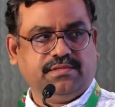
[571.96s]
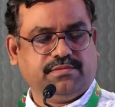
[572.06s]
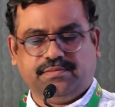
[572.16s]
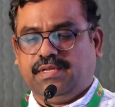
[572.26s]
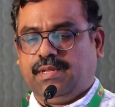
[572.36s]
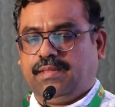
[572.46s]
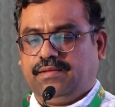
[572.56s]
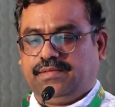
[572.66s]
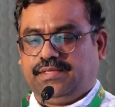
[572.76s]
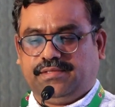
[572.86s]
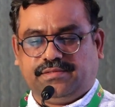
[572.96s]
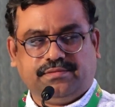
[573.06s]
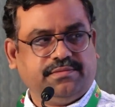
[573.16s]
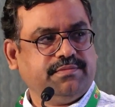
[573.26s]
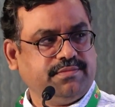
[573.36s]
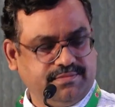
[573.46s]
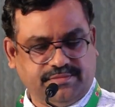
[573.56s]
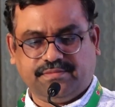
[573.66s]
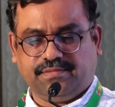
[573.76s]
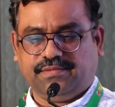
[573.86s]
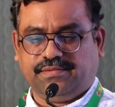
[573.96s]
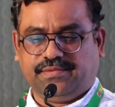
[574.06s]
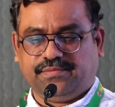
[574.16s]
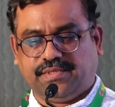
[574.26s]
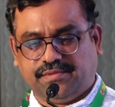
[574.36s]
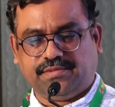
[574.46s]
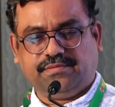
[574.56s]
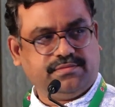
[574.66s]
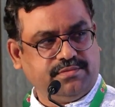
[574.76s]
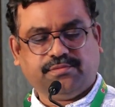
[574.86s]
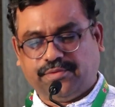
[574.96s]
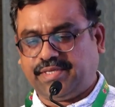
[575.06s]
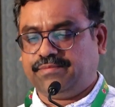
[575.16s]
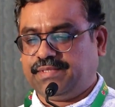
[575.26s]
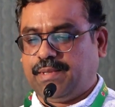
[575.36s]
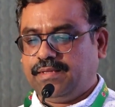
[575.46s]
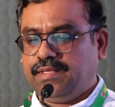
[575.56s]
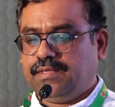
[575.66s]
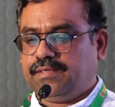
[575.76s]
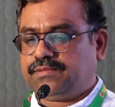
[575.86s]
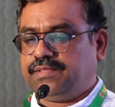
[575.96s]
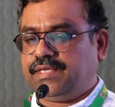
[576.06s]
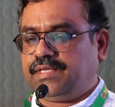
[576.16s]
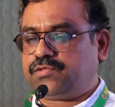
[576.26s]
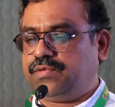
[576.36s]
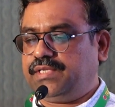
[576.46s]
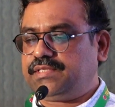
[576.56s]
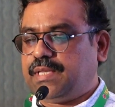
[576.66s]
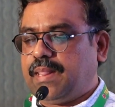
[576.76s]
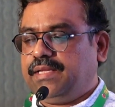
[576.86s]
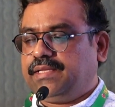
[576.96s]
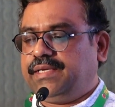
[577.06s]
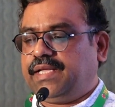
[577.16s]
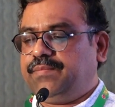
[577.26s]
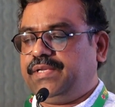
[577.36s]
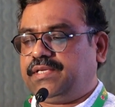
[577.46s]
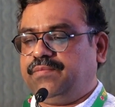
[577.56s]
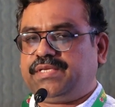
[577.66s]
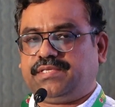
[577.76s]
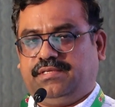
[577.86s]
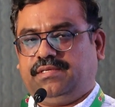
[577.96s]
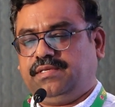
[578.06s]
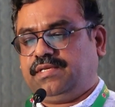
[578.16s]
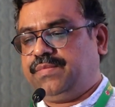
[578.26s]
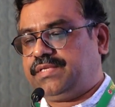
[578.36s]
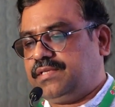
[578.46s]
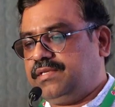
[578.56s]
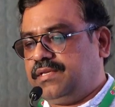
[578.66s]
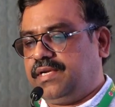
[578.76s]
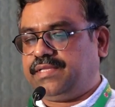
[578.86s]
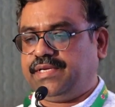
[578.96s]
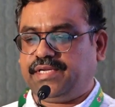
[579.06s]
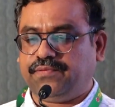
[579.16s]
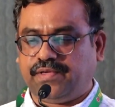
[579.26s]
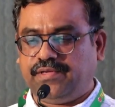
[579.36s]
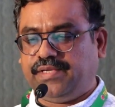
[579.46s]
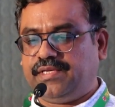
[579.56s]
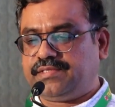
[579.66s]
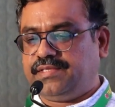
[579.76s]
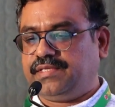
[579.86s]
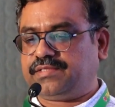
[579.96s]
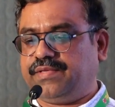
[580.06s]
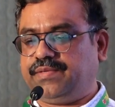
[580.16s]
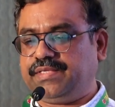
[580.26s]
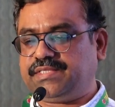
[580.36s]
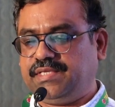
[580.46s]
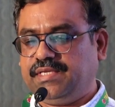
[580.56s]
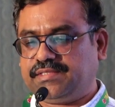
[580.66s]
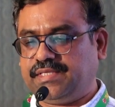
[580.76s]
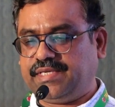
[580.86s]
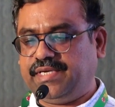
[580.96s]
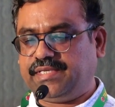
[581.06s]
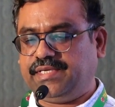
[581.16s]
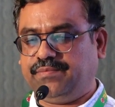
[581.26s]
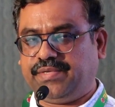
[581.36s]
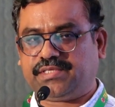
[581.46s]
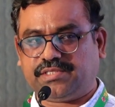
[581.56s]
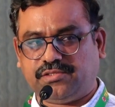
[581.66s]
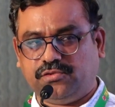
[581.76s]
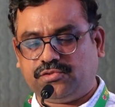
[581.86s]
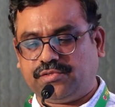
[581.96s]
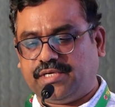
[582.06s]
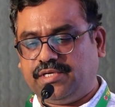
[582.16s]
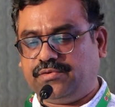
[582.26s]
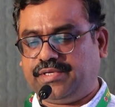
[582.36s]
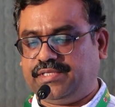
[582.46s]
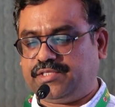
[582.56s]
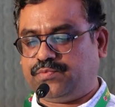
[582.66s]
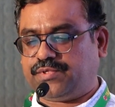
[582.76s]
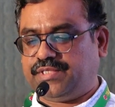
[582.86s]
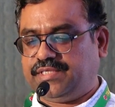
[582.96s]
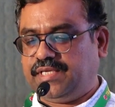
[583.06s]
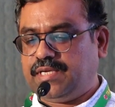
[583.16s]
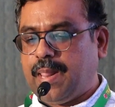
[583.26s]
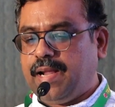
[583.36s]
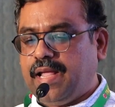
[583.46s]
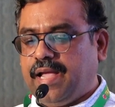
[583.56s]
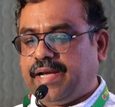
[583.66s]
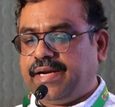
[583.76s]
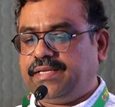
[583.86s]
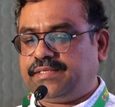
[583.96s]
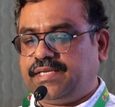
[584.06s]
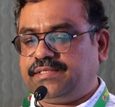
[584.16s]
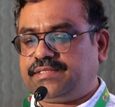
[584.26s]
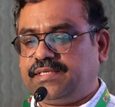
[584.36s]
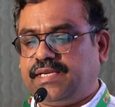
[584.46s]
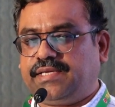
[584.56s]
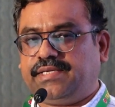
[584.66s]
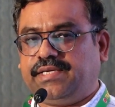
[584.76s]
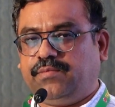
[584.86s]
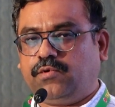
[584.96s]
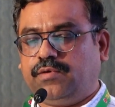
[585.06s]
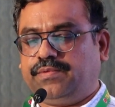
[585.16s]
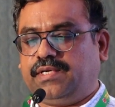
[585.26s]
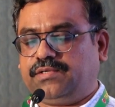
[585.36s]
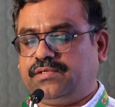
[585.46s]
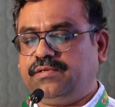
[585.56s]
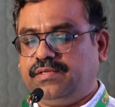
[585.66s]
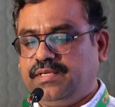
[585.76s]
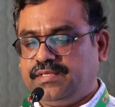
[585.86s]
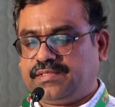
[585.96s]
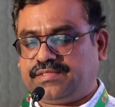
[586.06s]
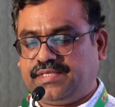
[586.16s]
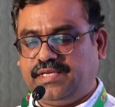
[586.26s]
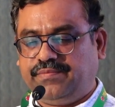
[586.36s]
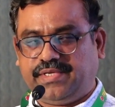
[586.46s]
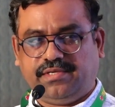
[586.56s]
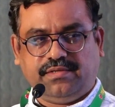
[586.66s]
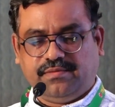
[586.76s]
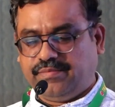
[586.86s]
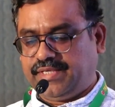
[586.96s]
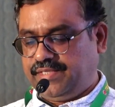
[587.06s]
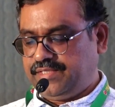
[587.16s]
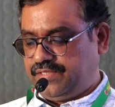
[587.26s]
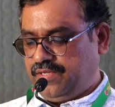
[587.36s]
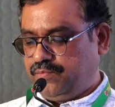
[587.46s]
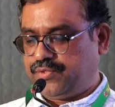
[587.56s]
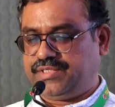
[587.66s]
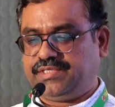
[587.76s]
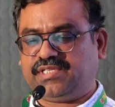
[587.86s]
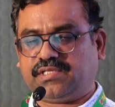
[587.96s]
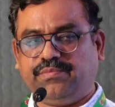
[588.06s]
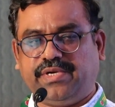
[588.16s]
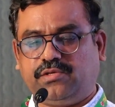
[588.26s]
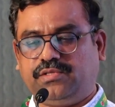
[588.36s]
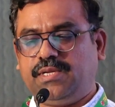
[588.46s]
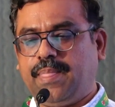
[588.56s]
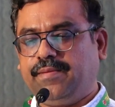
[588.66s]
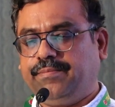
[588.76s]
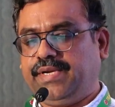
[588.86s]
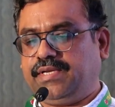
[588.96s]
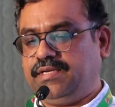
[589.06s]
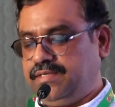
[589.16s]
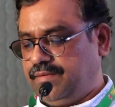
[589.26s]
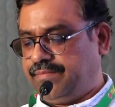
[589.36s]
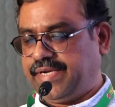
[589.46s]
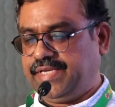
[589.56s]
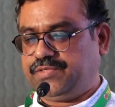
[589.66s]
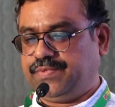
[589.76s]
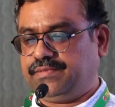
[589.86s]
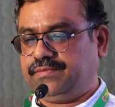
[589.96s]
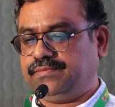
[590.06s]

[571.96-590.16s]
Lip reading: Joseph sir, yes. Kindly finish it in another 1 more minute. Okay. So the next one is the diabetic remission. Remission at the end of 5 years is very much greater in patients, those who are undergoing this procedure. And the changes in glycated hemoglobin also is significant by this procedures compared to the medical management.